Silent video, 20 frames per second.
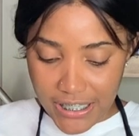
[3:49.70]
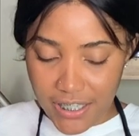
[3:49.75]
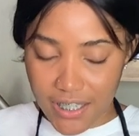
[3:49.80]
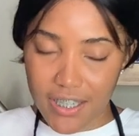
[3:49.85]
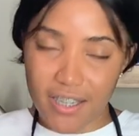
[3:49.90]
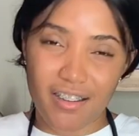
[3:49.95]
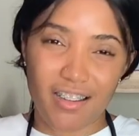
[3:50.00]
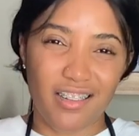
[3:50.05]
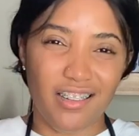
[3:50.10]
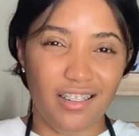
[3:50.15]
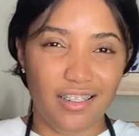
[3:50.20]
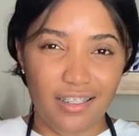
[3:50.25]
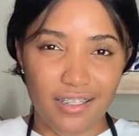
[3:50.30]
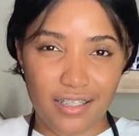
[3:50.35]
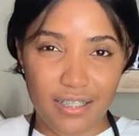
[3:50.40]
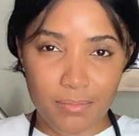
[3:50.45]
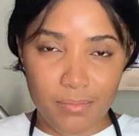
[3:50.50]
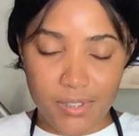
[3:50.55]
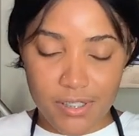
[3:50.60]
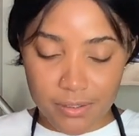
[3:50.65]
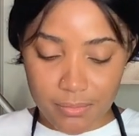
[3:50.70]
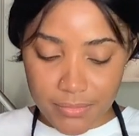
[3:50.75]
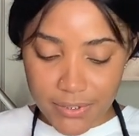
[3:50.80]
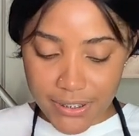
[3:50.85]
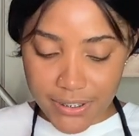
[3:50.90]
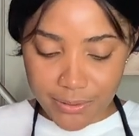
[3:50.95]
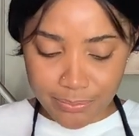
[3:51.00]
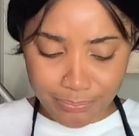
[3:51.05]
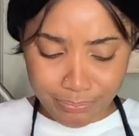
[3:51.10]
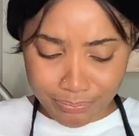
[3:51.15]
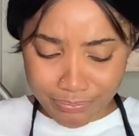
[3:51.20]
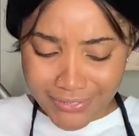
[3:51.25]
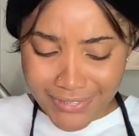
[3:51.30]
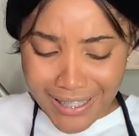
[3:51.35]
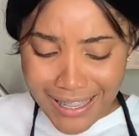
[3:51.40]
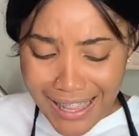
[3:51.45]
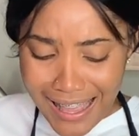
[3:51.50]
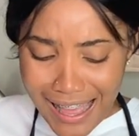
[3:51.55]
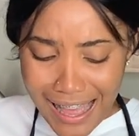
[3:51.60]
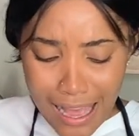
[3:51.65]
here and all of them something there,
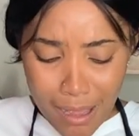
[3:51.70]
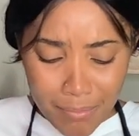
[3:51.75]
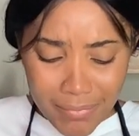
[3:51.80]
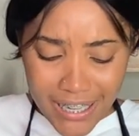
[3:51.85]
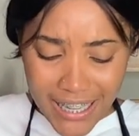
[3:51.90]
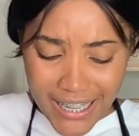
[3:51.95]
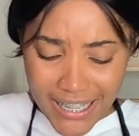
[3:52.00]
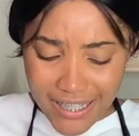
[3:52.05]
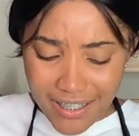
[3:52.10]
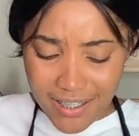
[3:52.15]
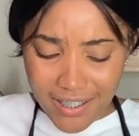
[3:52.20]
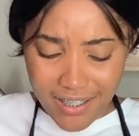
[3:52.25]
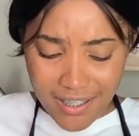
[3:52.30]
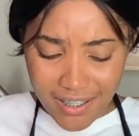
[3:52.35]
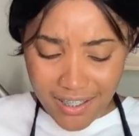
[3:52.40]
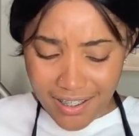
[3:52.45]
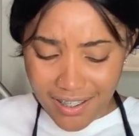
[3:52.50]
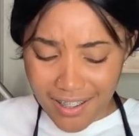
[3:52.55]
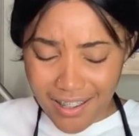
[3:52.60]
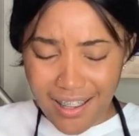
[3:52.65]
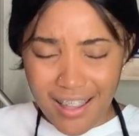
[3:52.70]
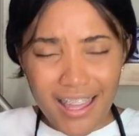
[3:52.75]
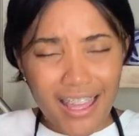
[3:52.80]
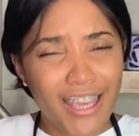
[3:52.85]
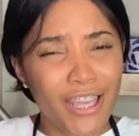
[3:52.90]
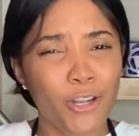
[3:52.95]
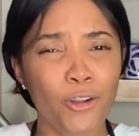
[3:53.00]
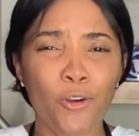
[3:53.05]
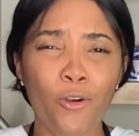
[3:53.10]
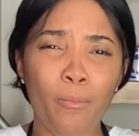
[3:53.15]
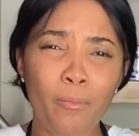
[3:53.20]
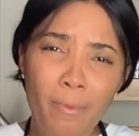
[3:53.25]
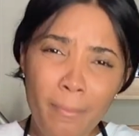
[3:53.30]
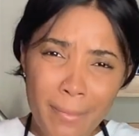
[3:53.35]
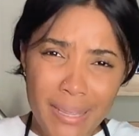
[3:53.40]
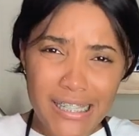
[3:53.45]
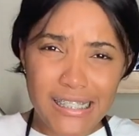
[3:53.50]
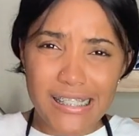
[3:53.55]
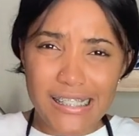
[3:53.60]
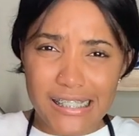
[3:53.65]
I'm like, you know, I
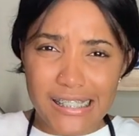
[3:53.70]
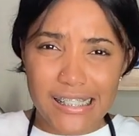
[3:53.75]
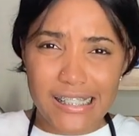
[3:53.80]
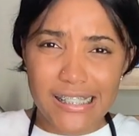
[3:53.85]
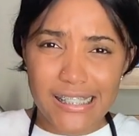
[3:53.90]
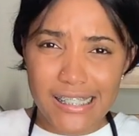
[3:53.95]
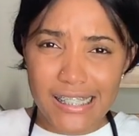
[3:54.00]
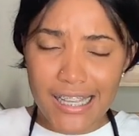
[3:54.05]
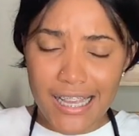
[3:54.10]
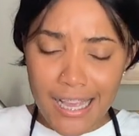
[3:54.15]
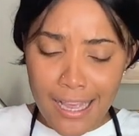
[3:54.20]
miss